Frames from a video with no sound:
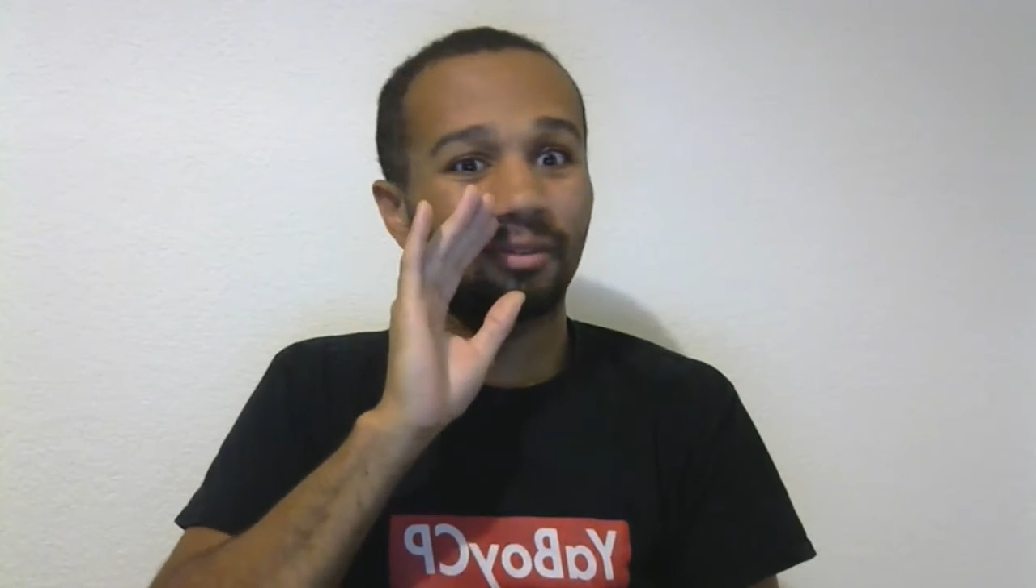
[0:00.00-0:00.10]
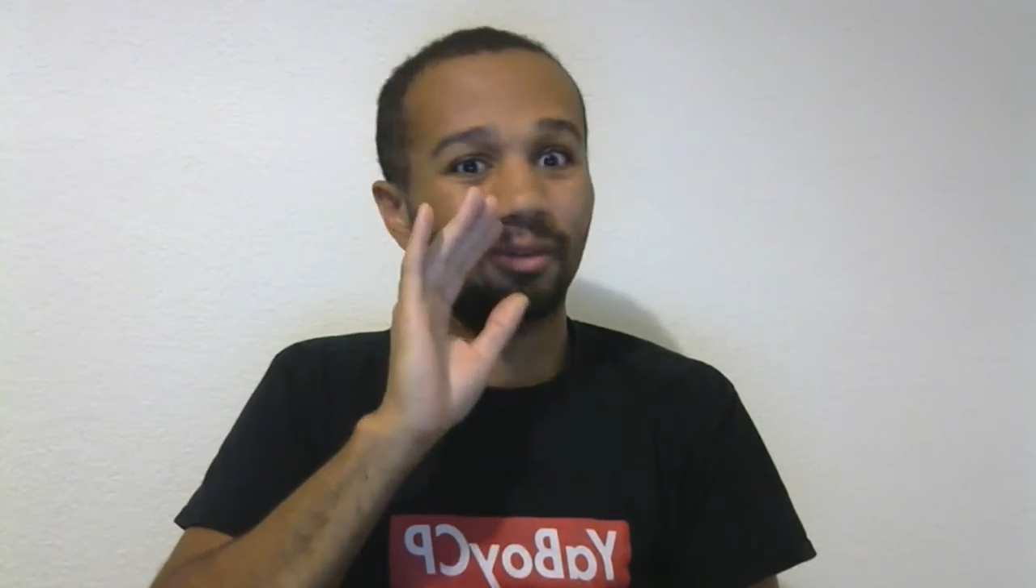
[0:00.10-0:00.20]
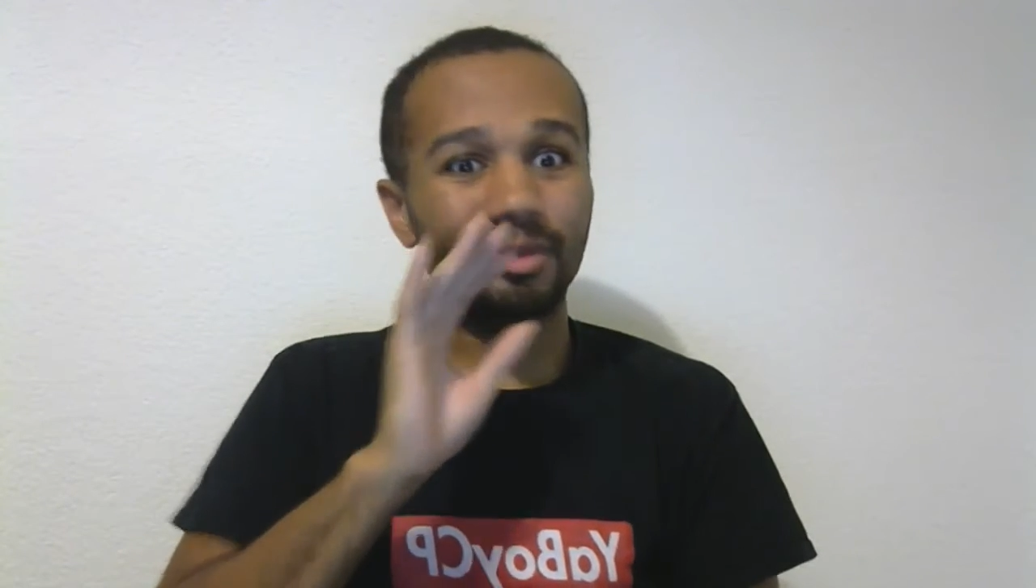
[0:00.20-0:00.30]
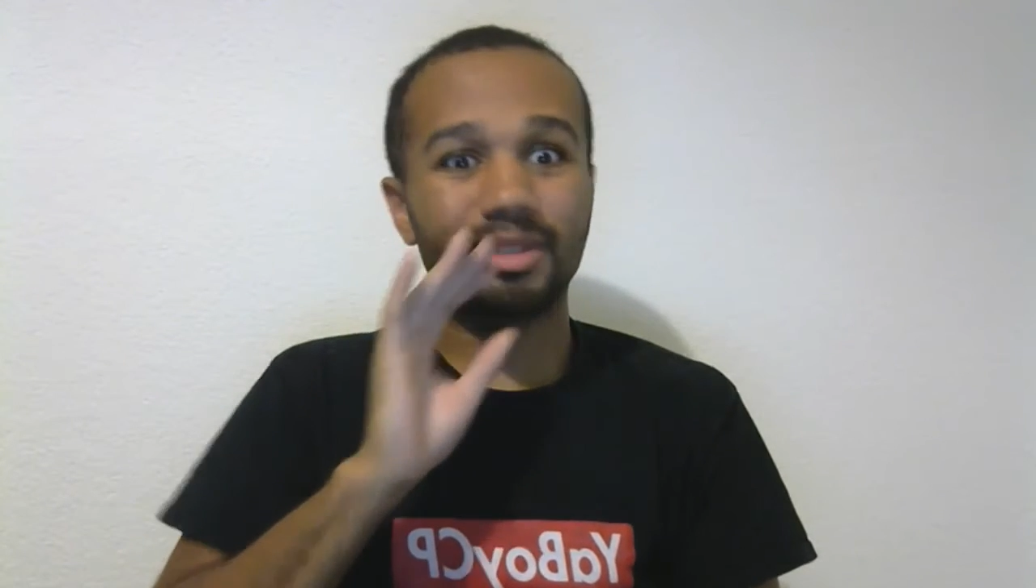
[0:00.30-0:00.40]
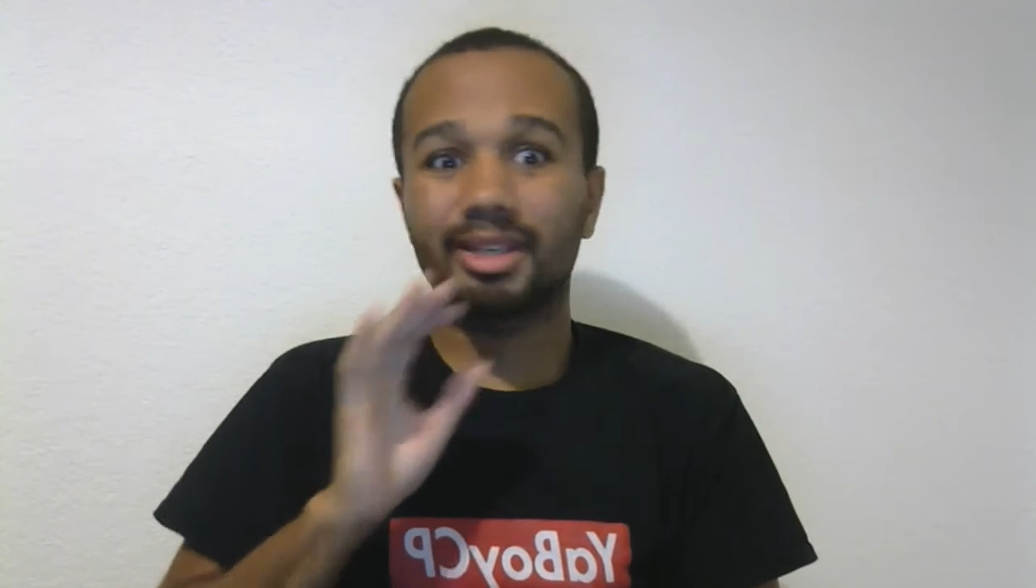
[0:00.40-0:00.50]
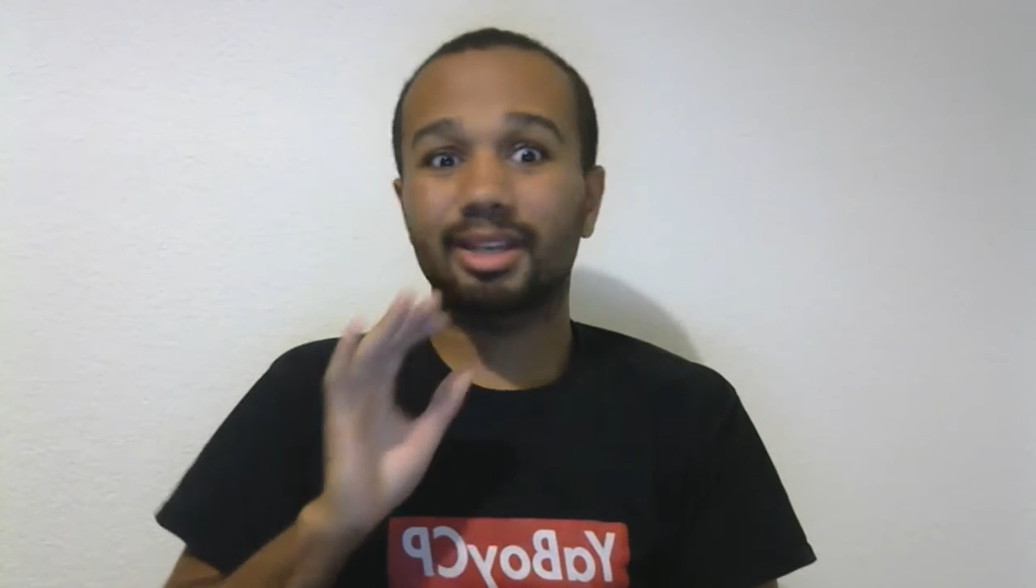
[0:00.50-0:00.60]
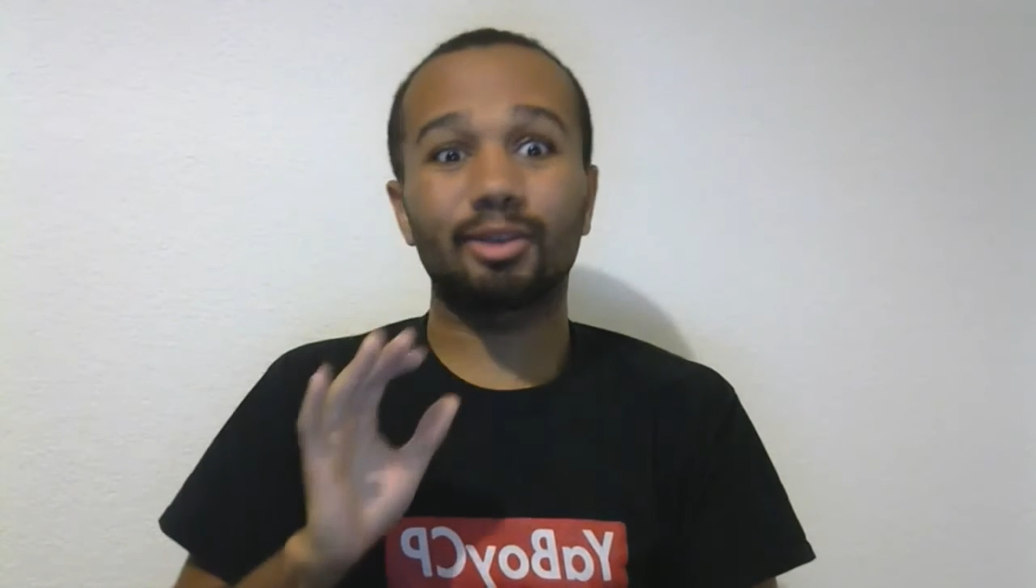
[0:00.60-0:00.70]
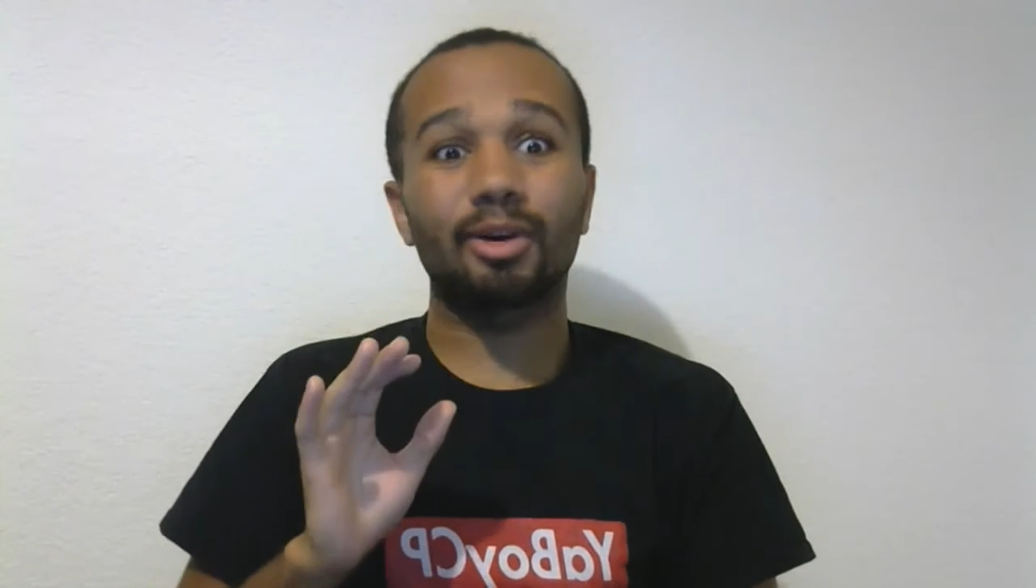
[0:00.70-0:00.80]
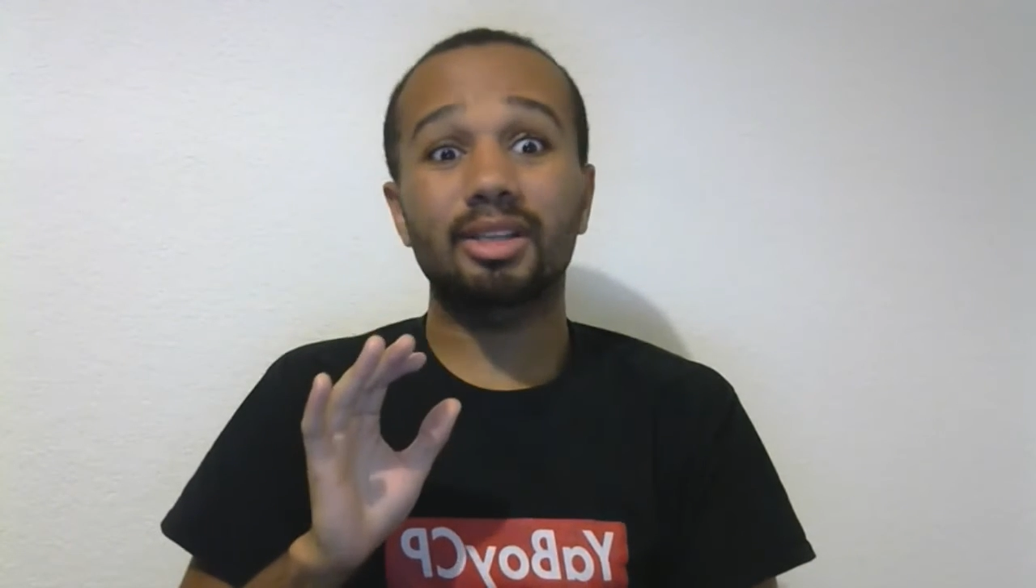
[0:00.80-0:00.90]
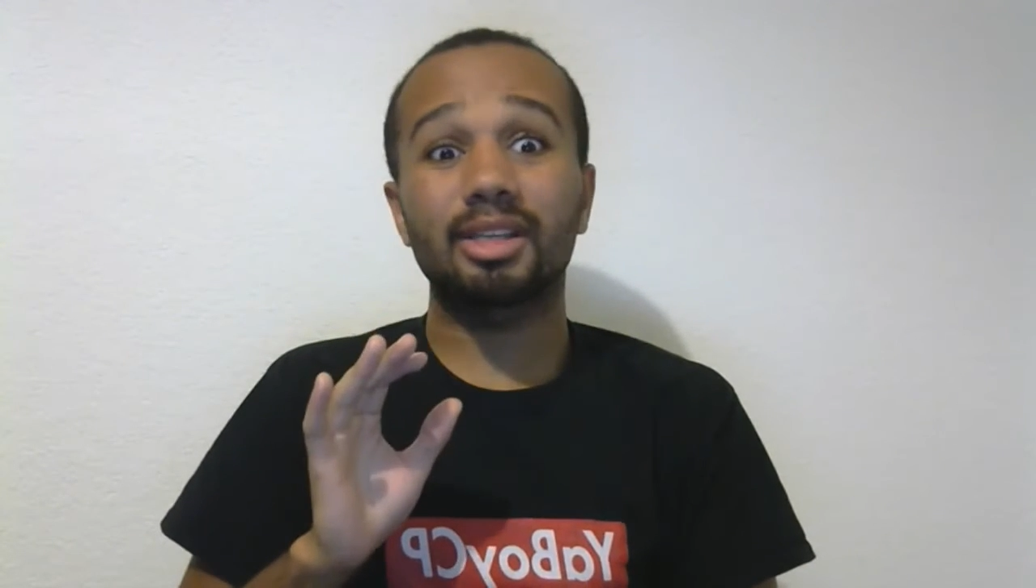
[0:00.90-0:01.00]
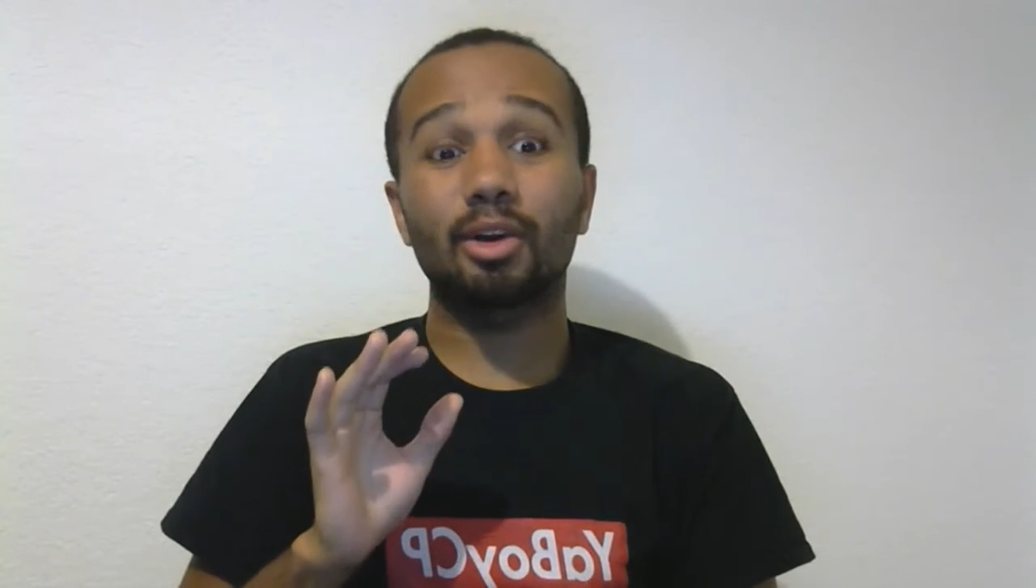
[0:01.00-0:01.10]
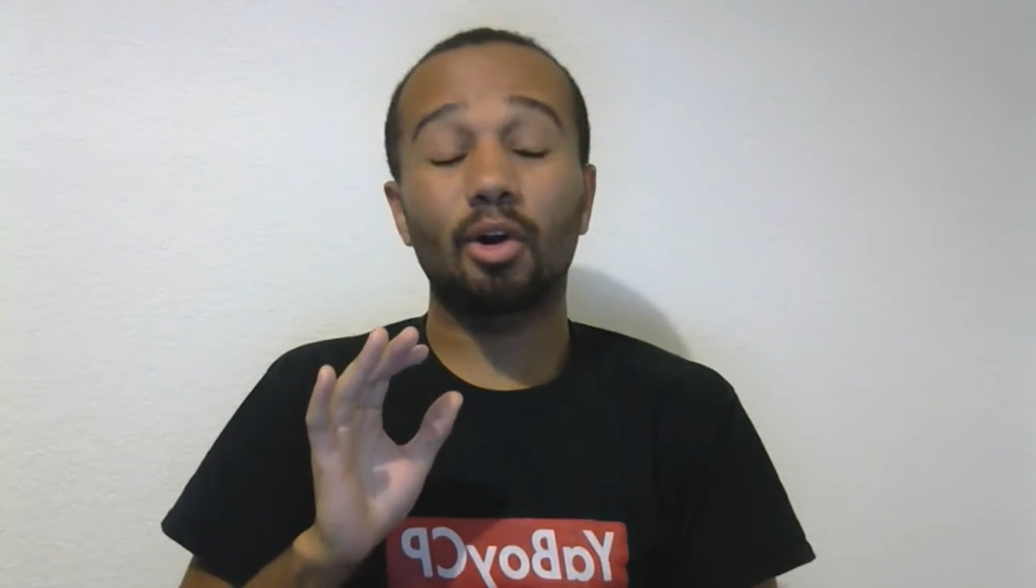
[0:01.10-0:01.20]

I was like,